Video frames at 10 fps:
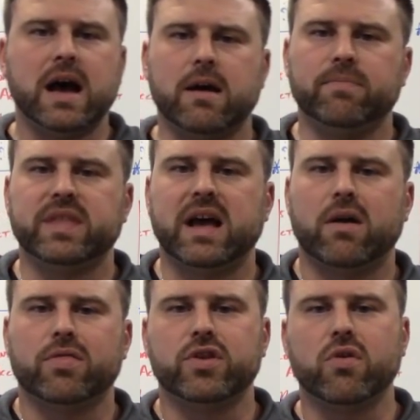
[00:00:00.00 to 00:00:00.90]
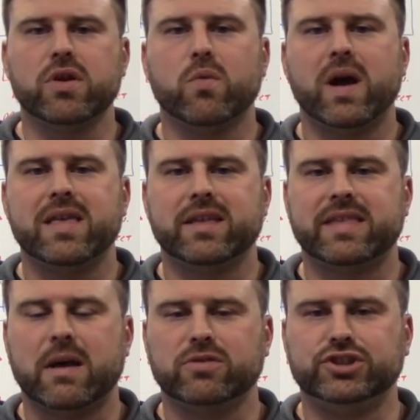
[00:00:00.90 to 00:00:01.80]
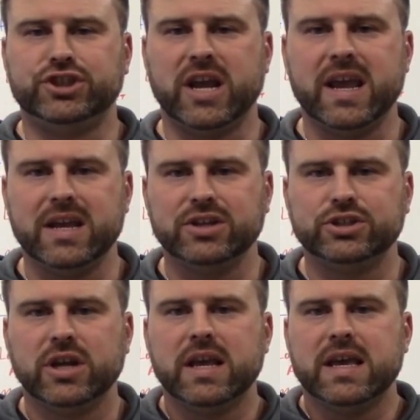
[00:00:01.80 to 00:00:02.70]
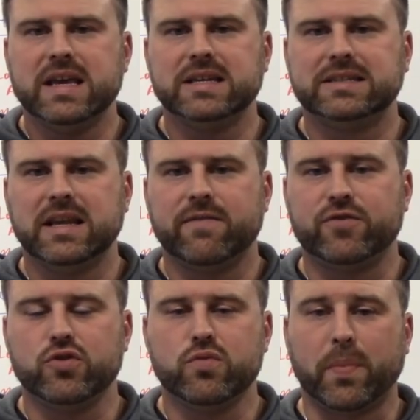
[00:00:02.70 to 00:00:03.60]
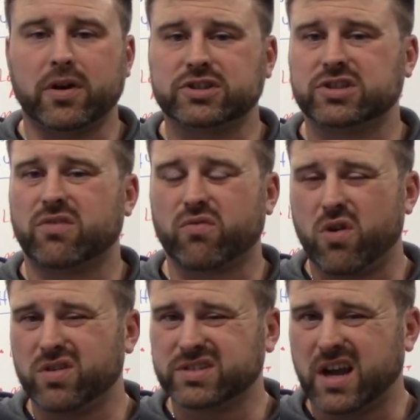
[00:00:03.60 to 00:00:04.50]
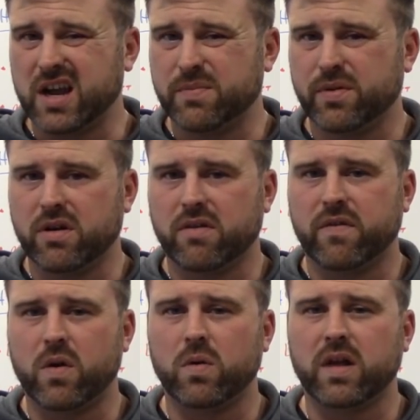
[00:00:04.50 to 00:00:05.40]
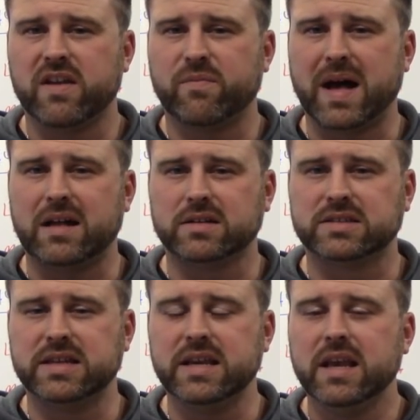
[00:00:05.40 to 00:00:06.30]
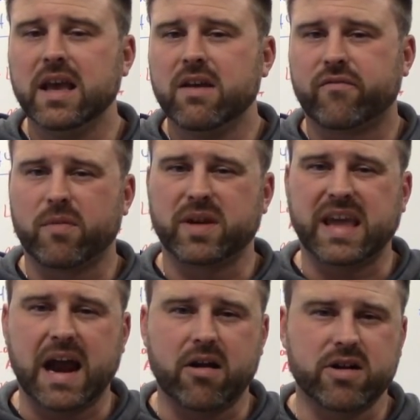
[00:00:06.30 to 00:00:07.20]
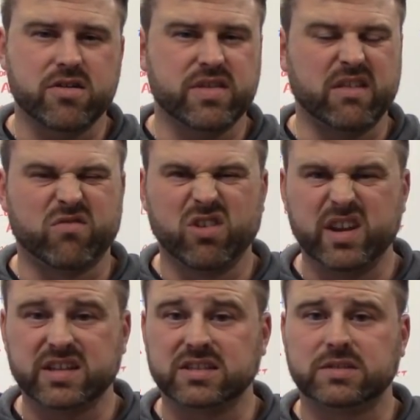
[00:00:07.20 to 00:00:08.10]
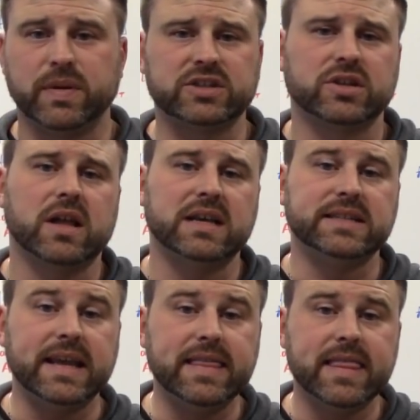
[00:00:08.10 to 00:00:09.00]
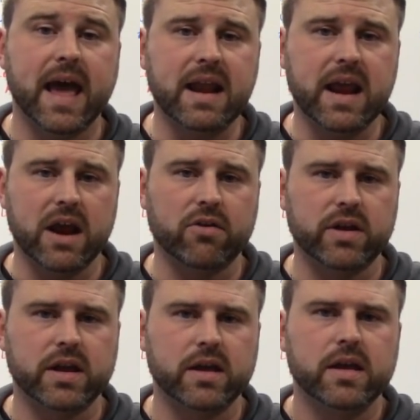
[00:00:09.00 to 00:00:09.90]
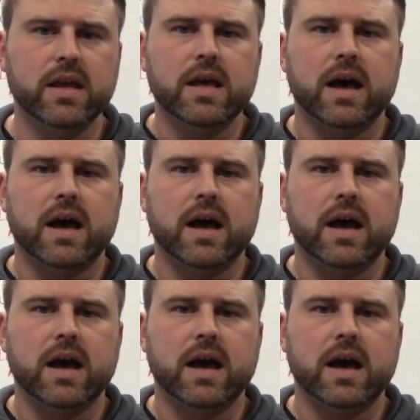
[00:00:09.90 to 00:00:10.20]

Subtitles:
Now, the only way that would change is if you purchase the wrong type of whole life policy from a carrier that really doesn't specialize in that area.